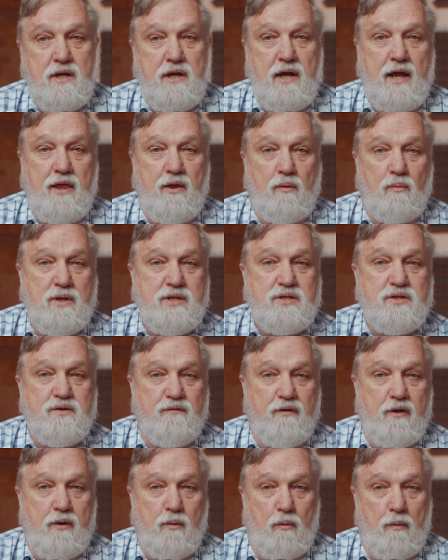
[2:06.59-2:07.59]
and the reason
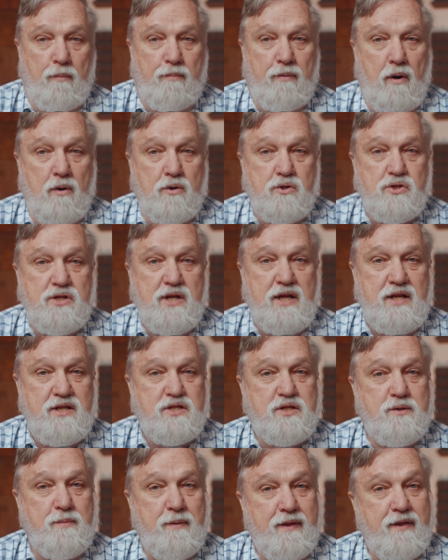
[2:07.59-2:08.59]
for the reproach needs
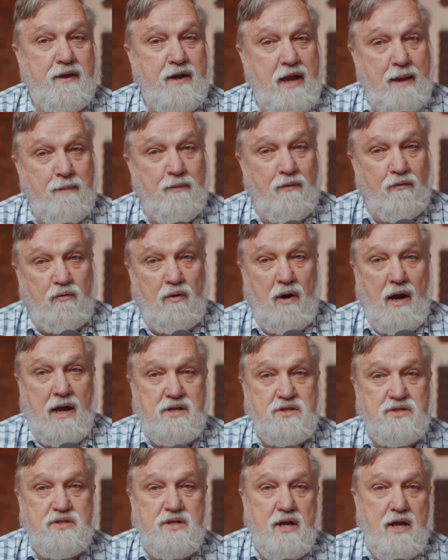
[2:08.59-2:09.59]
to be the name of
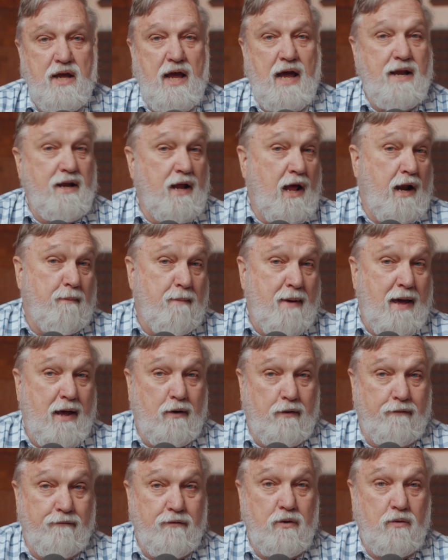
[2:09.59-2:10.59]
Christ and not a matter
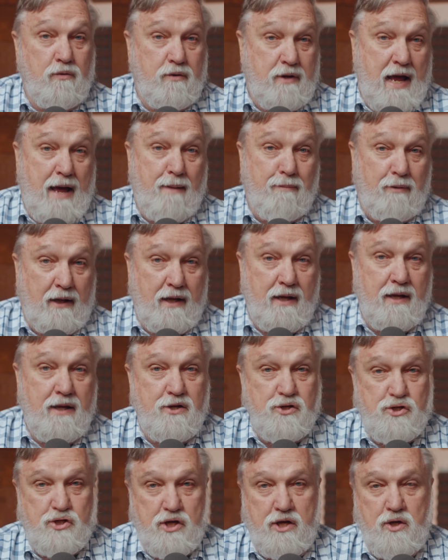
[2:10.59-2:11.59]
of you dabbling
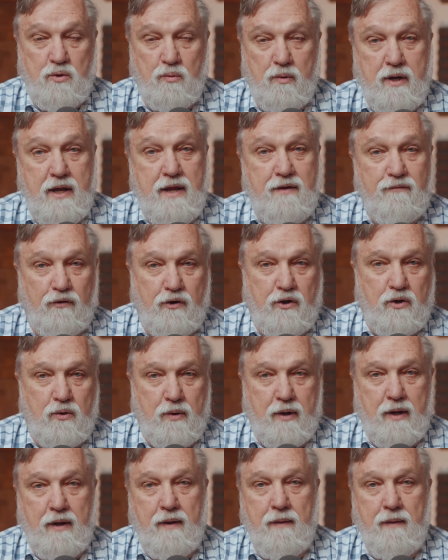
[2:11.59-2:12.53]
in genuine evil doing.